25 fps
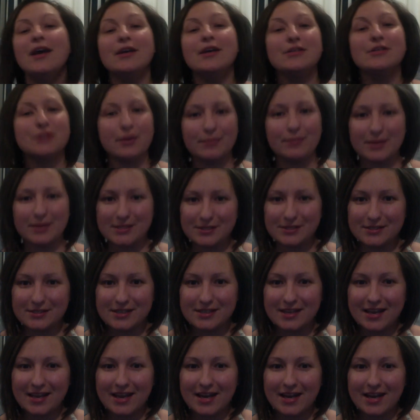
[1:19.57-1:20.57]
So our muscles
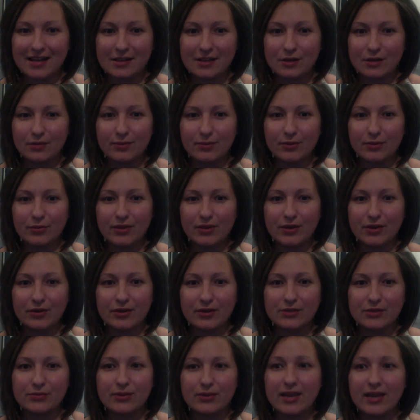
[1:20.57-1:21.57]
are getting a little bit weaker
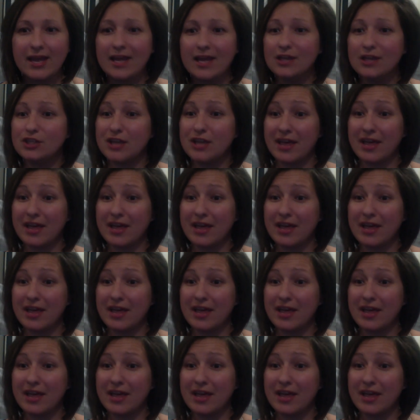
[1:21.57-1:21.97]
as we age.